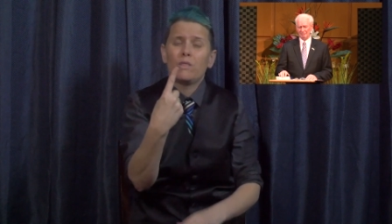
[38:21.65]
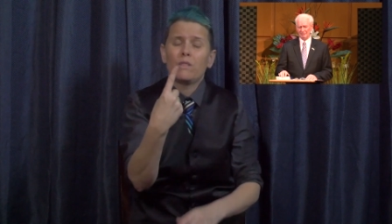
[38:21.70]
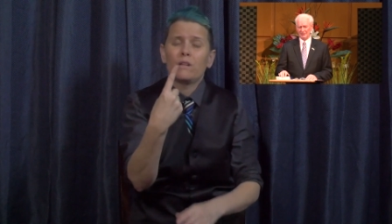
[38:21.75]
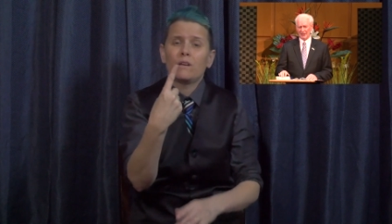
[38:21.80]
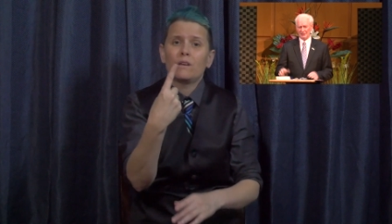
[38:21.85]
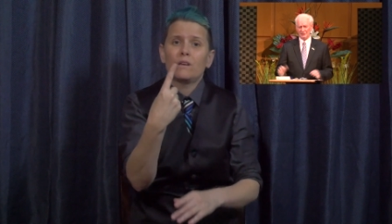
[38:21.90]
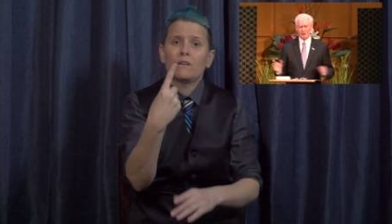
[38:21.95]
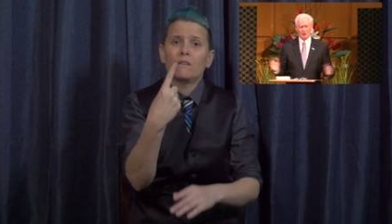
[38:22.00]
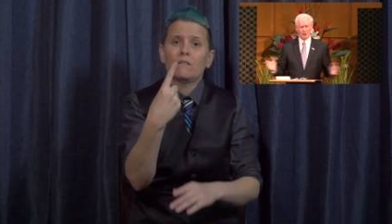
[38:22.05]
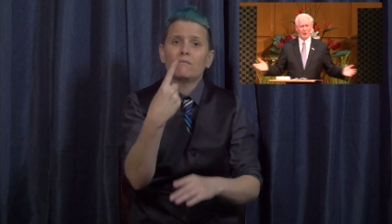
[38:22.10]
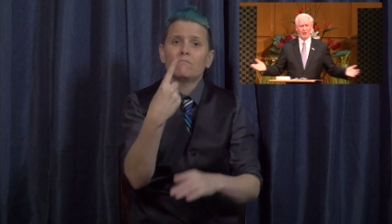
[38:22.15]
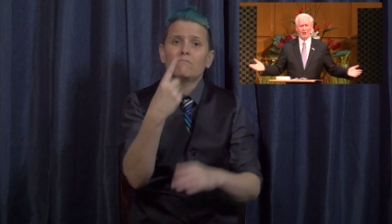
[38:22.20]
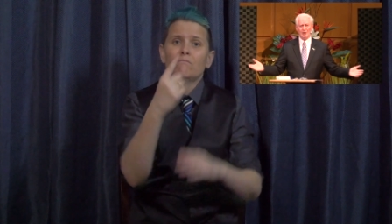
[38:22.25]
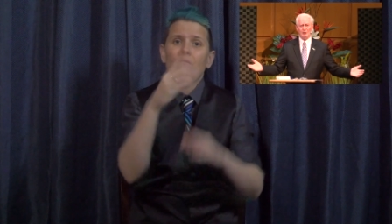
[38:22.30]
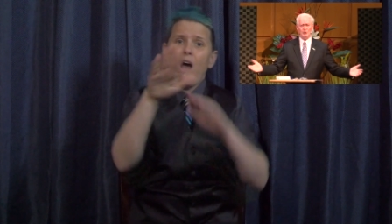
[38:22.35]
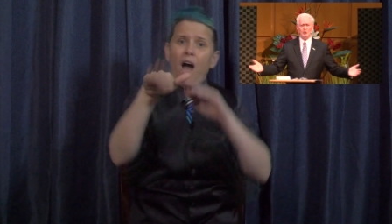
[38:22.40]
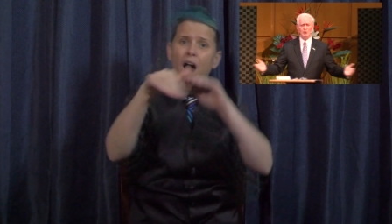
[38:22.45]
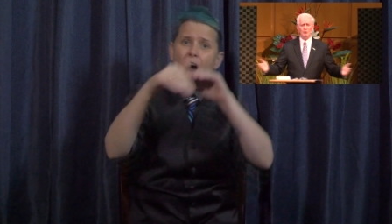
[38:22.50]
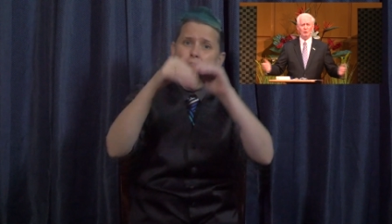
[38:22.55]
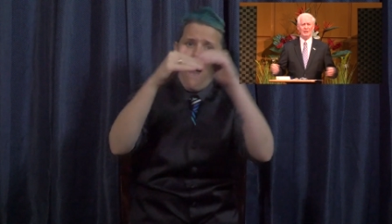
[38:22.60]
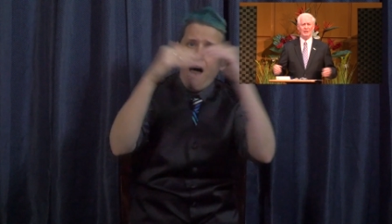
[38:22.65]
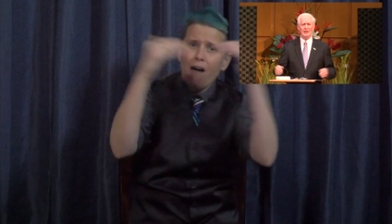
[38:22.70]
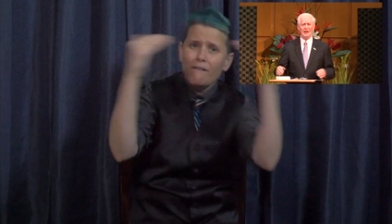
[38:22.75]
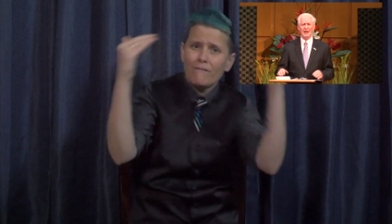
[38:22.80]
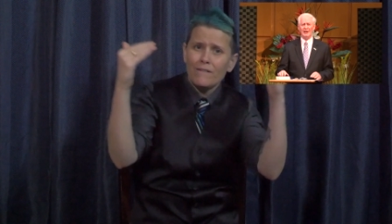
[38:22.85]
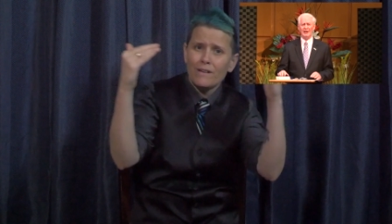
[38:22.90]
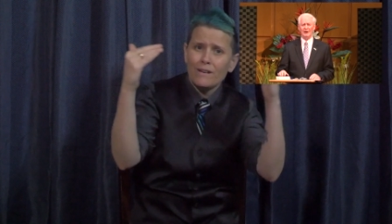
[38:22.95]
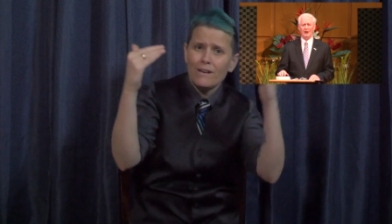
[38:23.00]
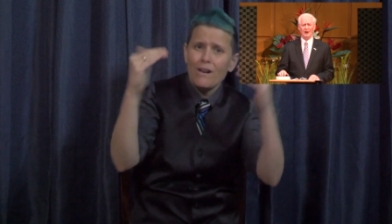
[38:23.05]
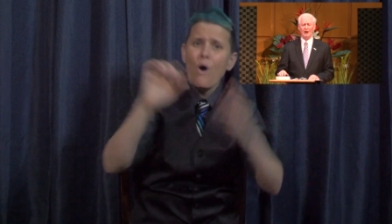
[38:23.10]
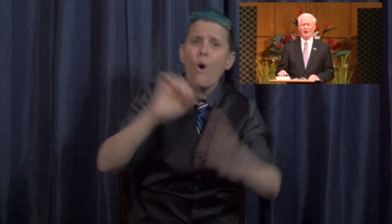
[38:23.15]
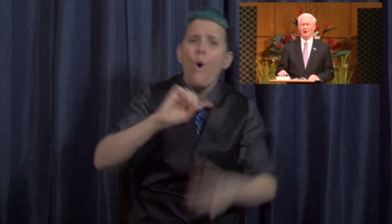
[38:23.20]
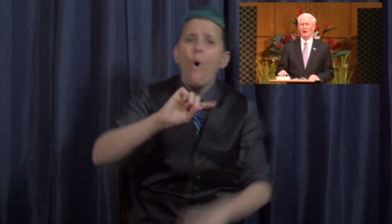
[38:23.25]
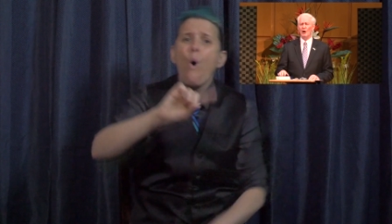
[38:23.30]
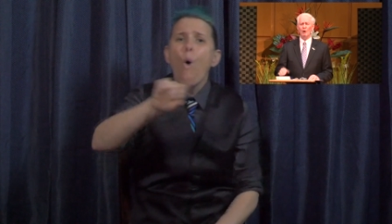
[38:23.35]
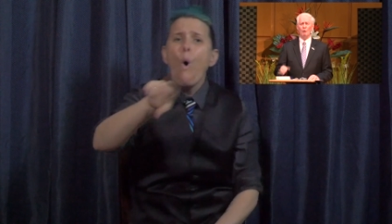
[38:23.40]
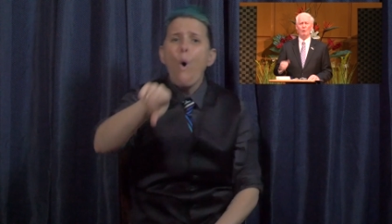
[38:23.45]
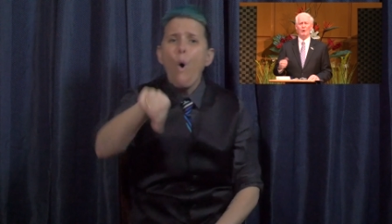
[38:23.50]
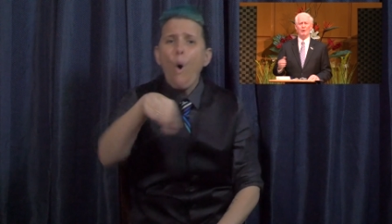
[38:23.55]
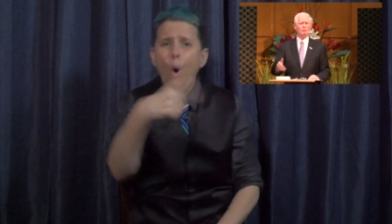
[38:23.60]
And so here you and I are
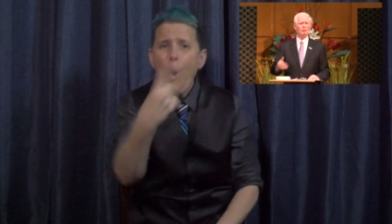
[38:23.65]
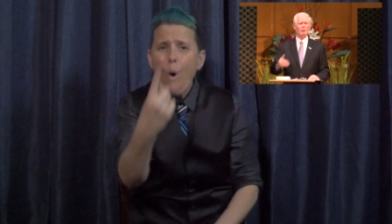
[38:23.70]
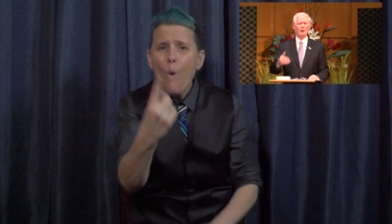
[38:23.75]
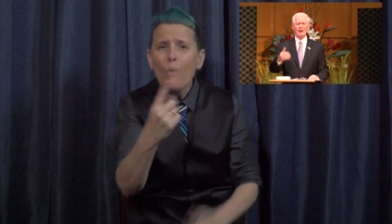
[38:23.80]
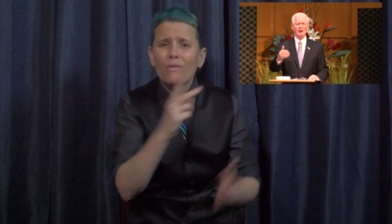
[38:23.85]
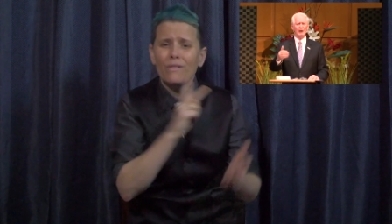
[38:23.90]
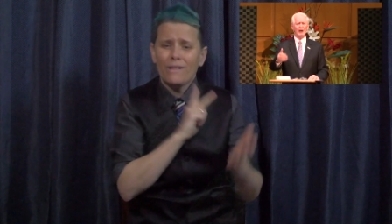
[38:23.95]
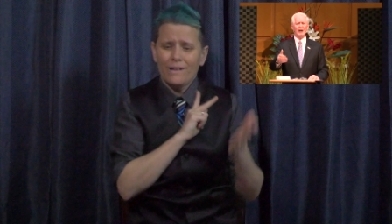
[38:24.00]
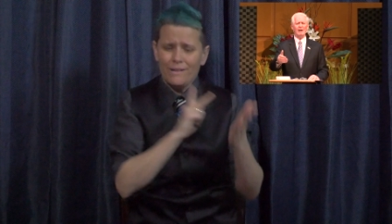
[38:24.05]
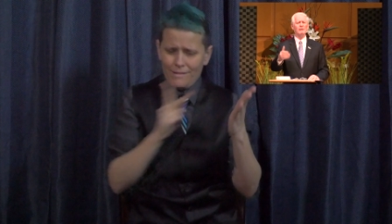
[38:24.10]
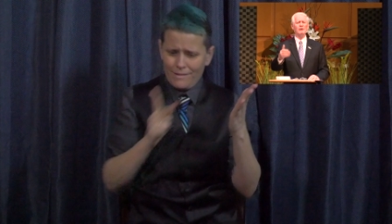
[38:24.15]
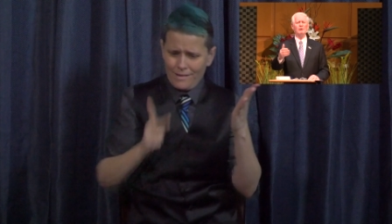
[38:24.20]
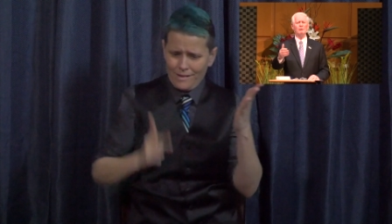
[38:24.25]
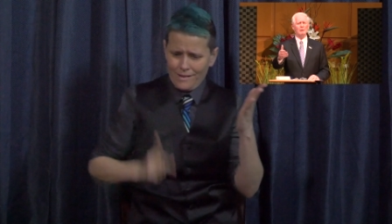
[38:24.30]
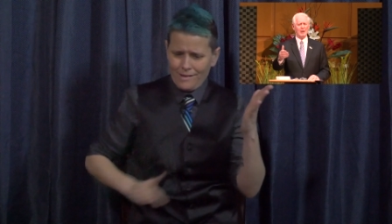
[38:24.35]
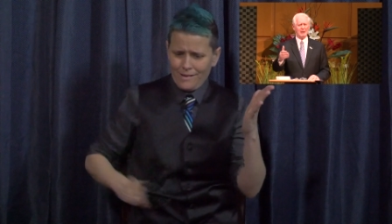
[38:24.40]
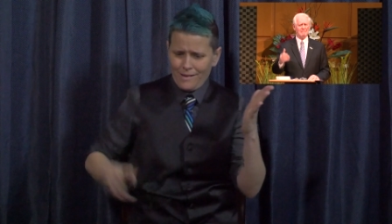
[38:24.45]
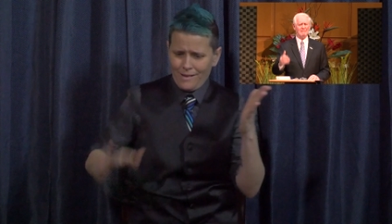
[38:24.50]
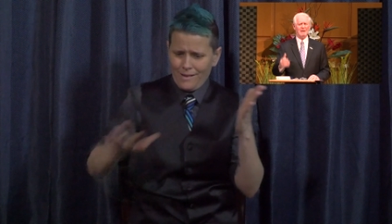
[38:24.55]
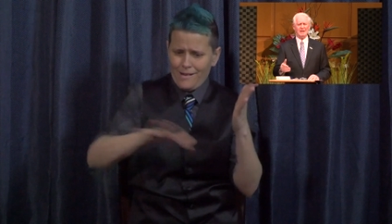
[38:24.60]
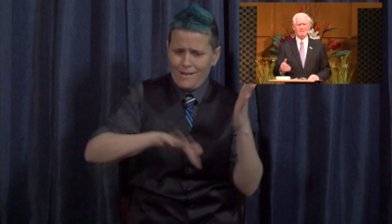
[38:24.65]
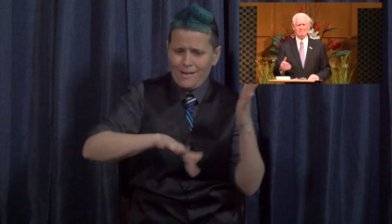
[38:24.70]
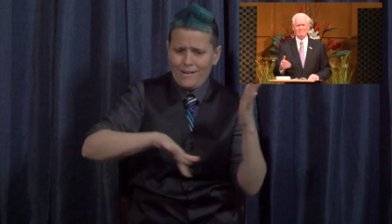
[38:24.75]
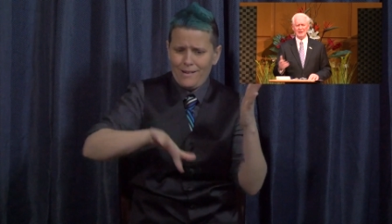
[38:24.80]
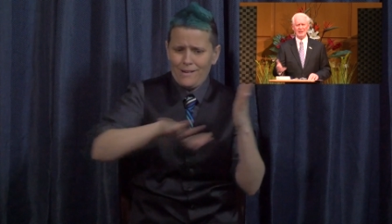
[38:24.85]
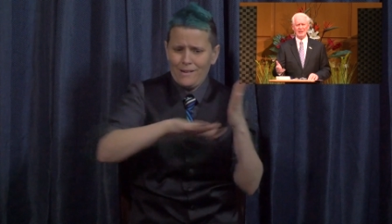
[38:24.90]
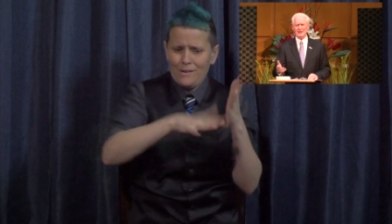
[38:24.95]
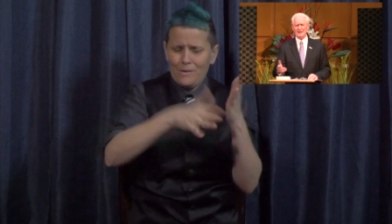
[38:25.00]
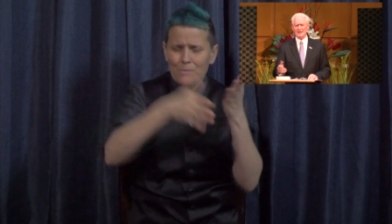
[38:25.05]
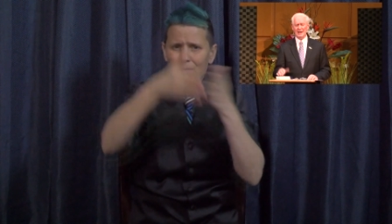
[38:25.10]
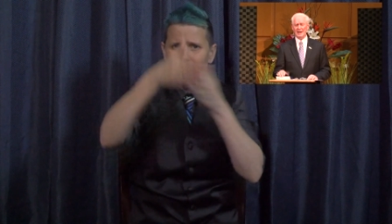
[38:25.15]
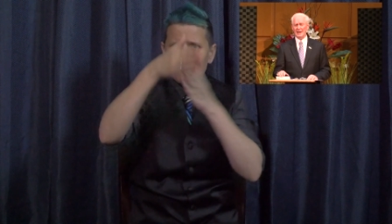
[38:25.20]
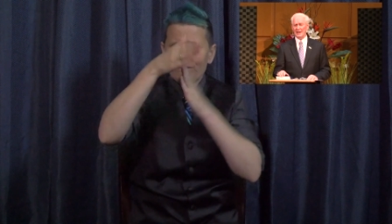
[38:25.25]
with wherever we may be